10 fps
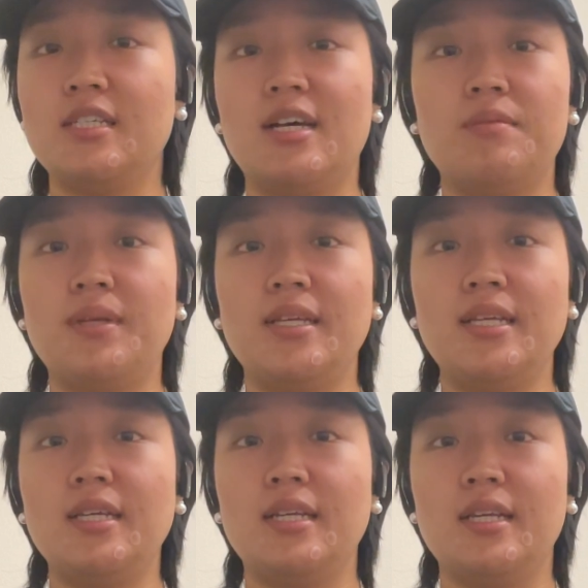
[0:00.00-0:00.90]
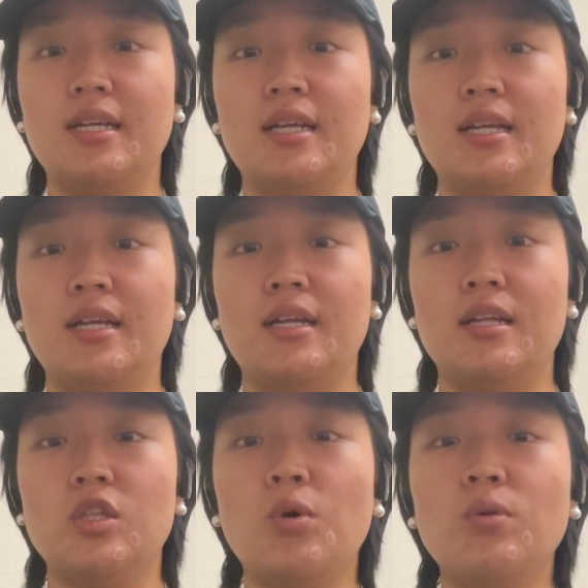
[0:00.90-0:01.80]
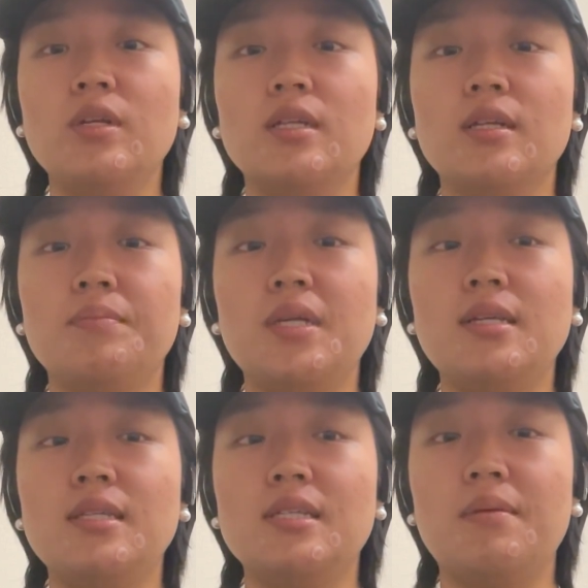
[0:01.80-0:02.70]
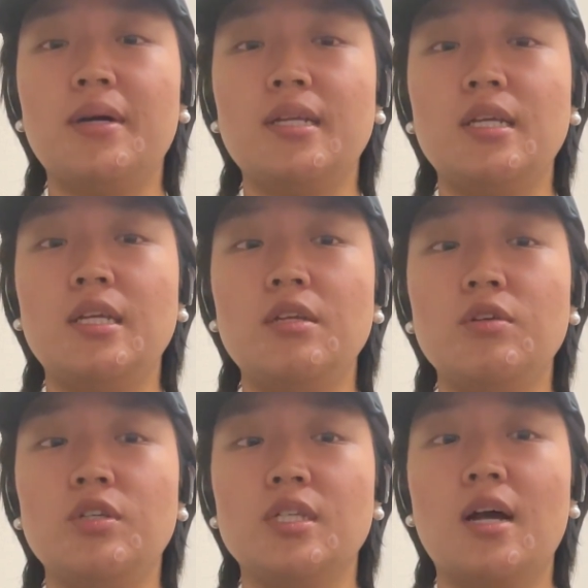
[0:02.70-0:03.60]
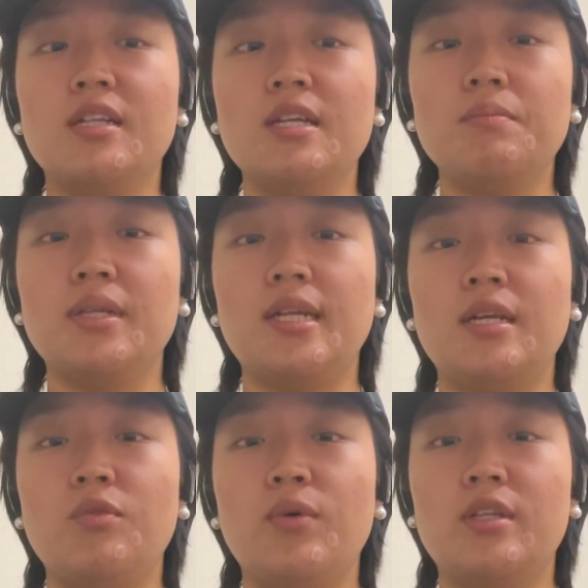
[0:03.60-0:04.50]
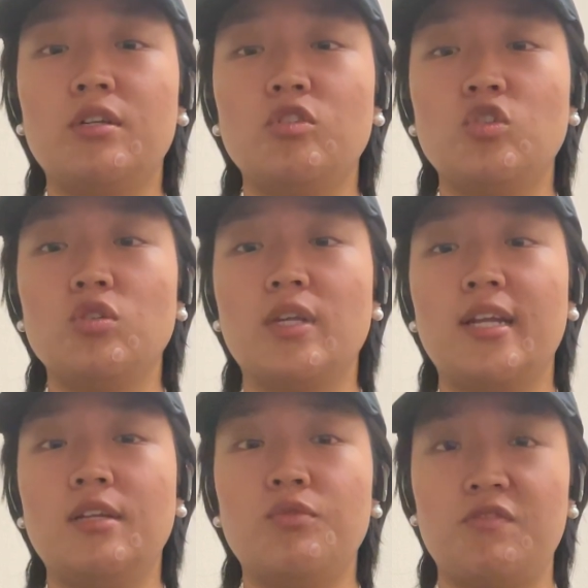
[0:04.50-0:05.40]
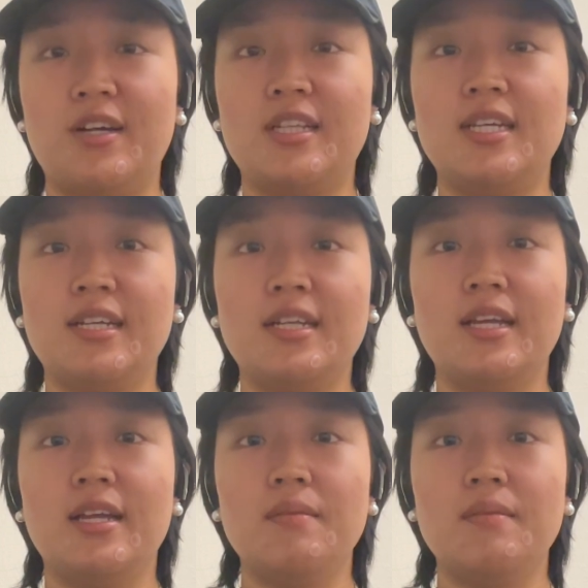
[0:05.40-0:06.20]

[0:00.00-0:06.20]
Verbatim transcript: not a biggie. Don't be somebody who's contemplating whether you should get it refunded